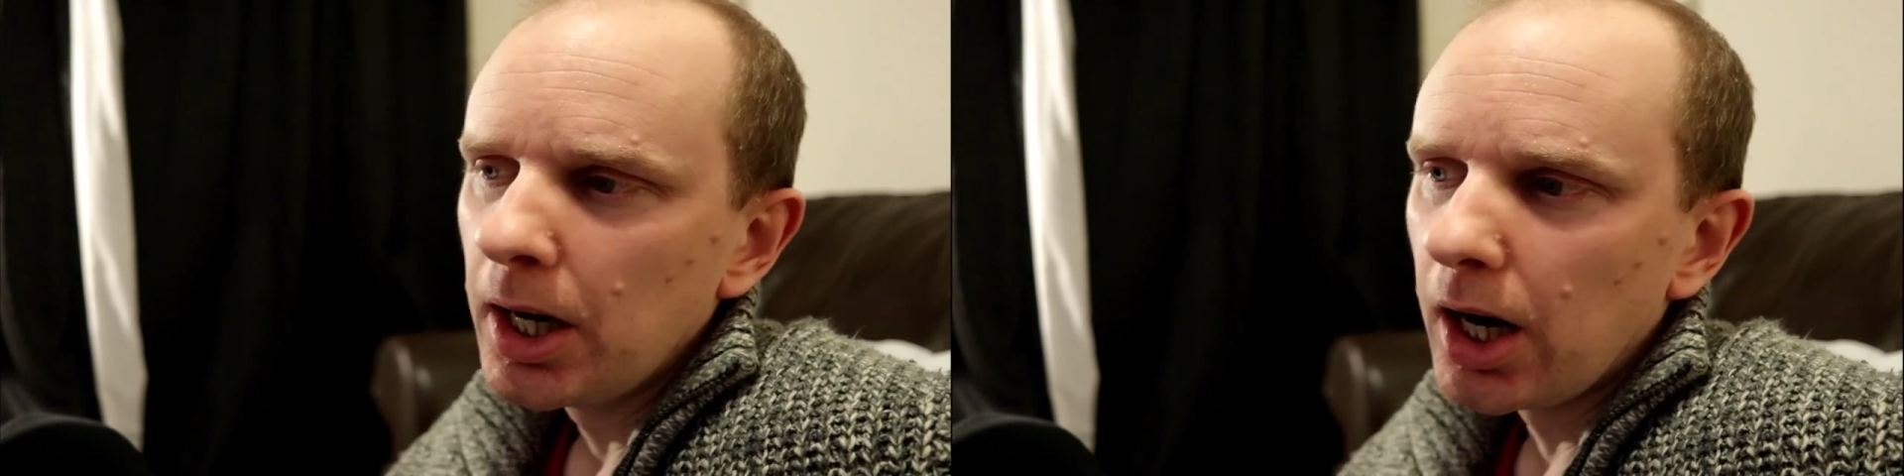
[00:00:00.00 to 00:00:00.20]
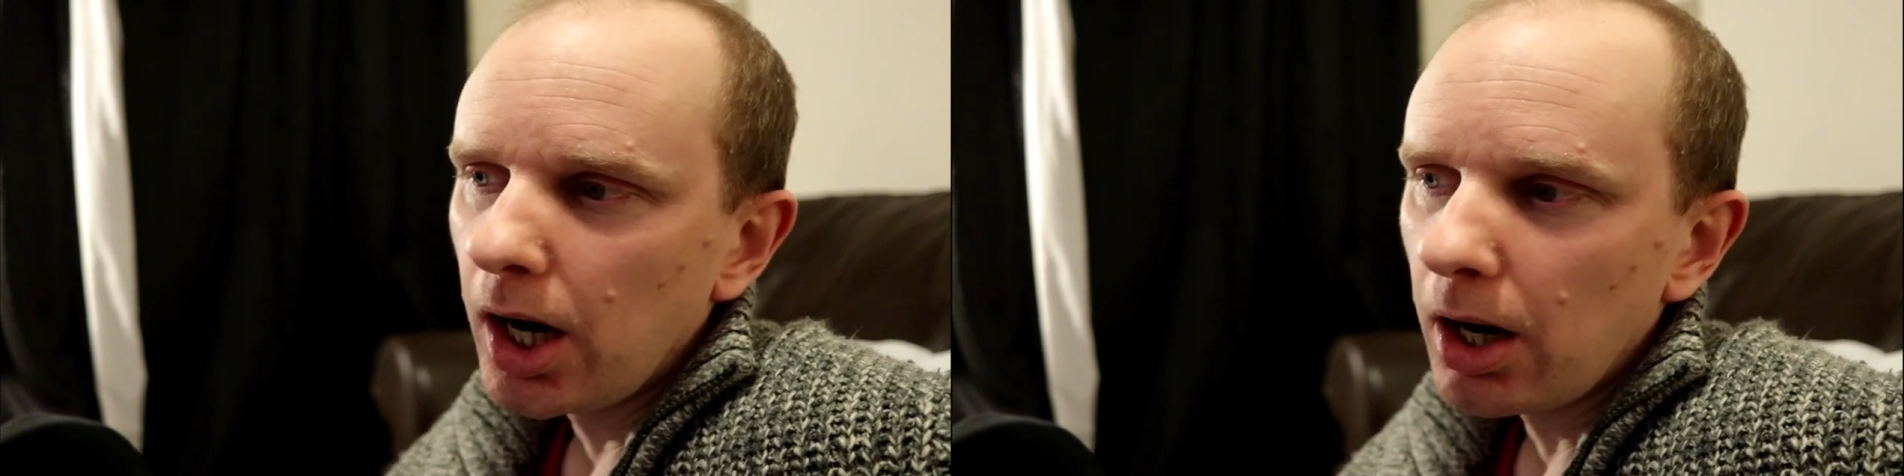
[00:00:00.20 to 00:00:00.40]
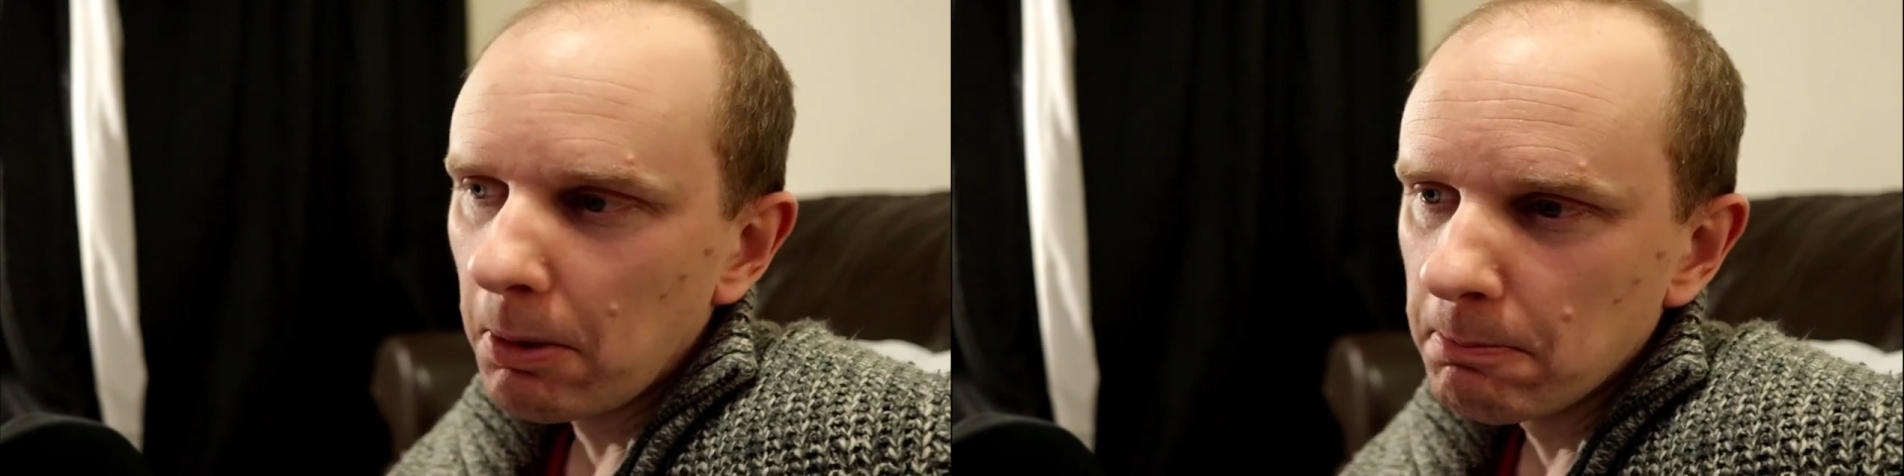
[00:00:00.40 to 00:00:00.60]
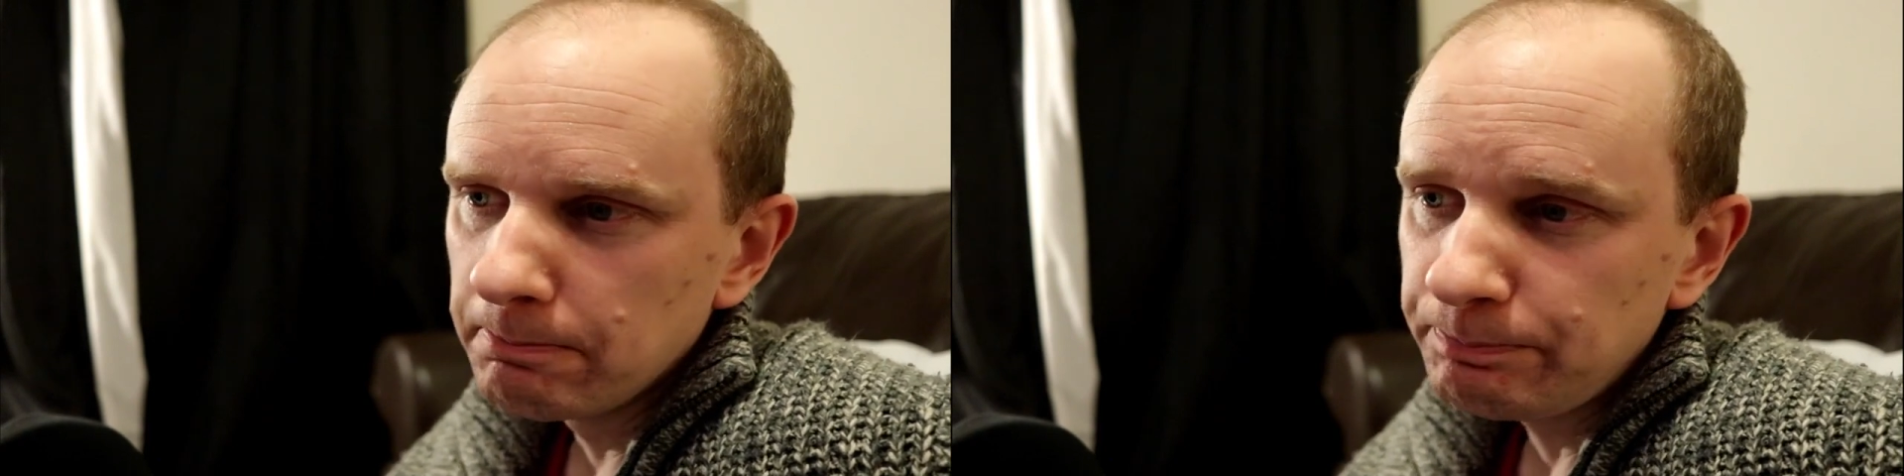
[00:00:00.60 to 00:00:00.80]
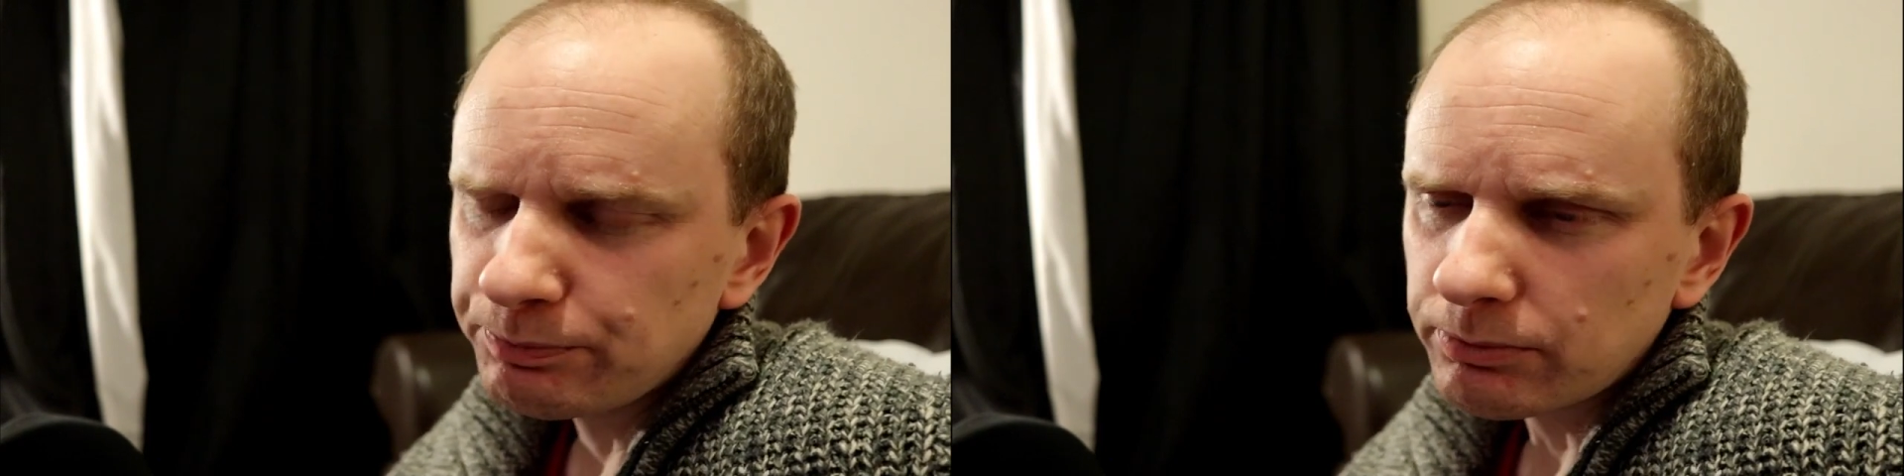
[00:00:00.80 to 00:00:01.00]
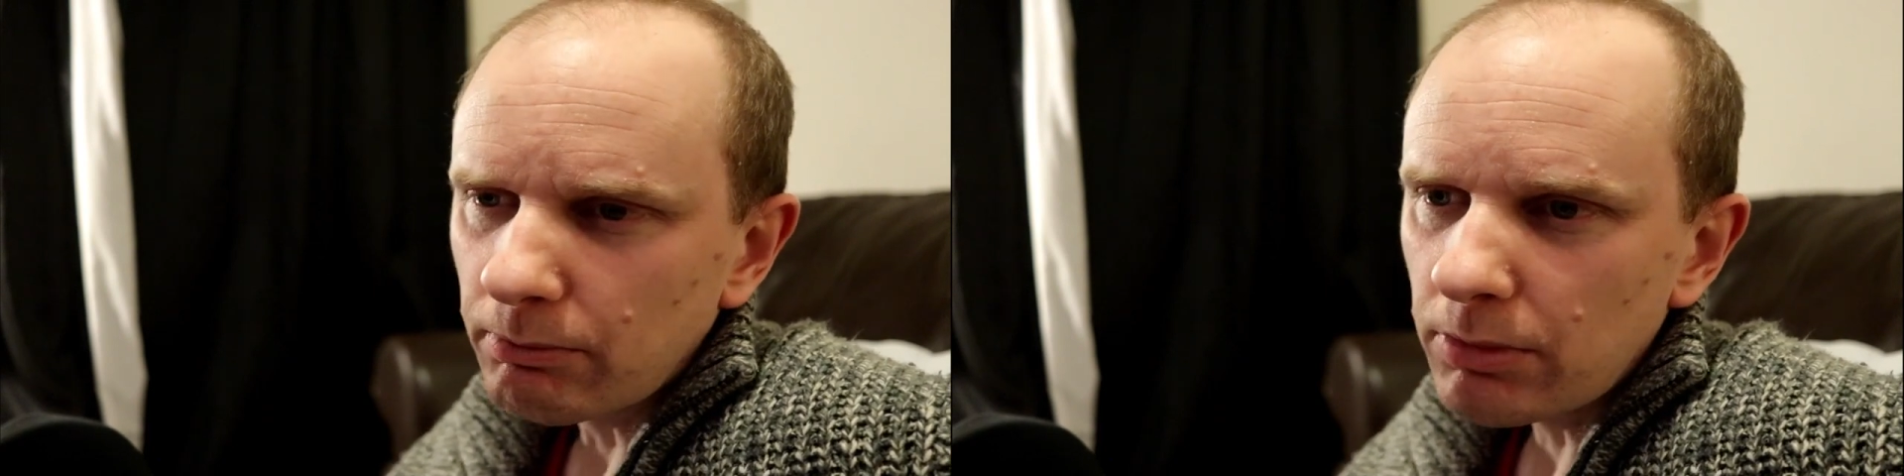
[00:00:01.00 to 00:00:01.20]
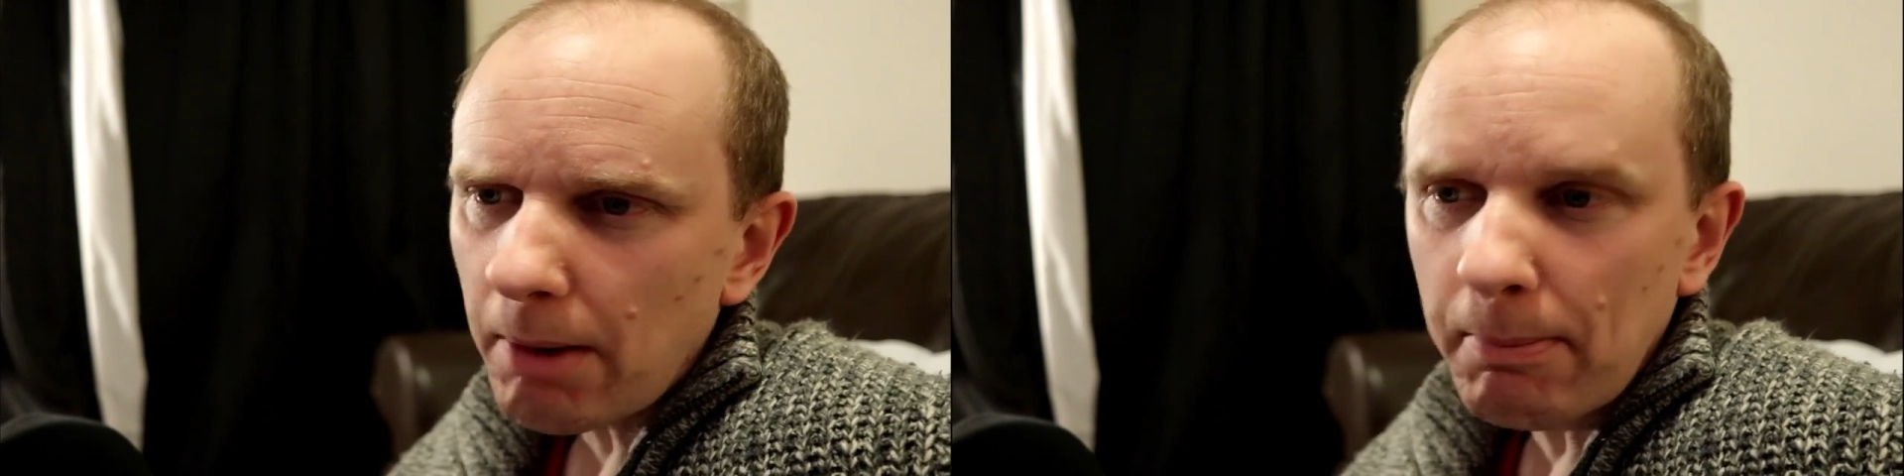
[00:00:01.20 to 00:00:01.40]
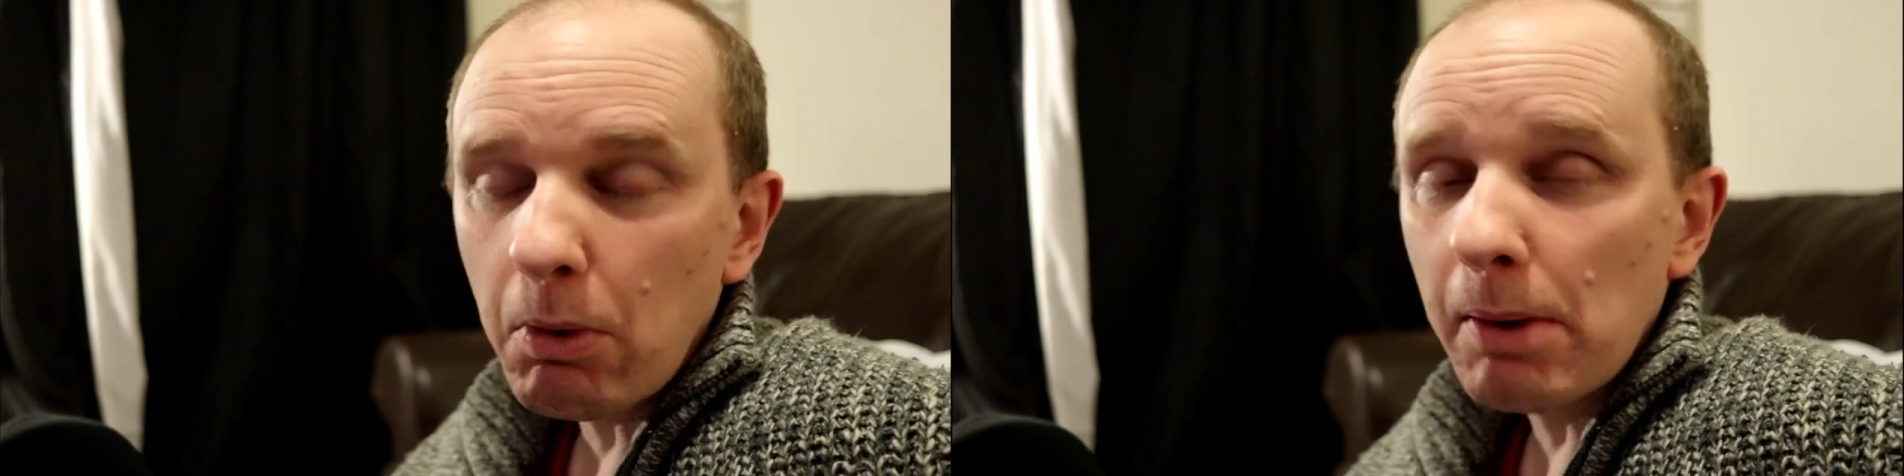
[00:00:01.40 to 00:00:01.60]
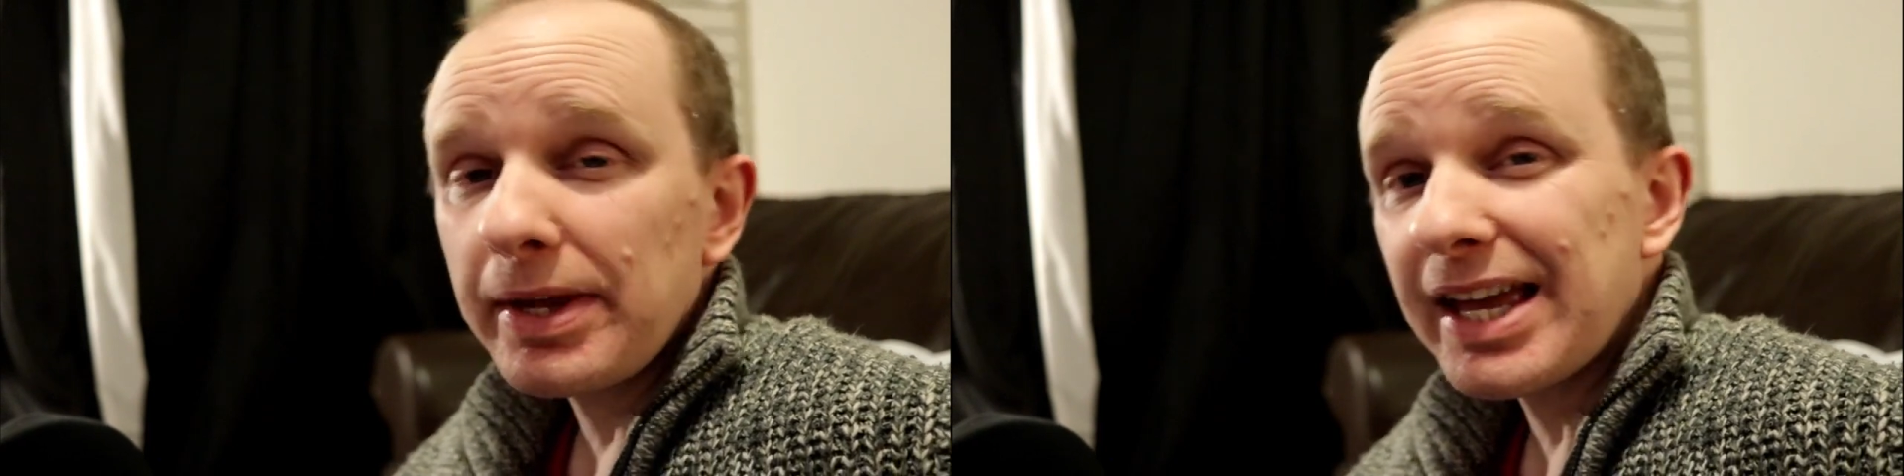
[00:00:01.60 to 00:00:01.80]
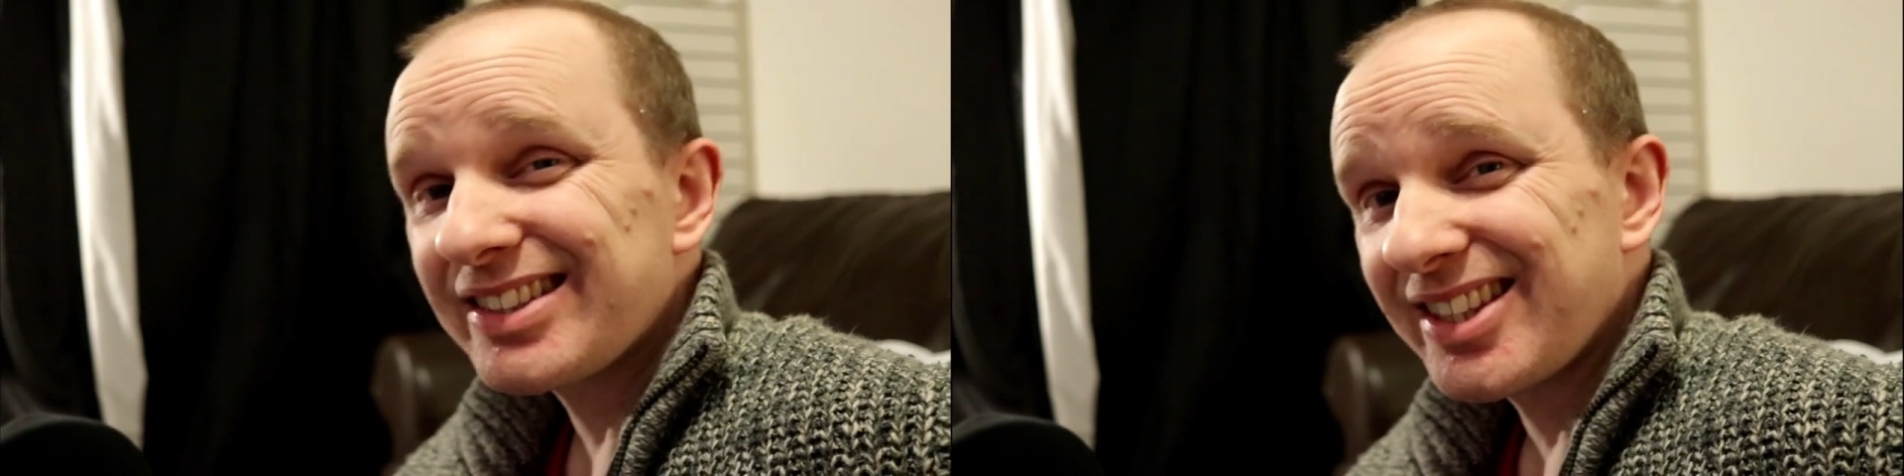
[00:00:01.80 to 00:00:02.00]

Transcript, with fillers: Um, but when we get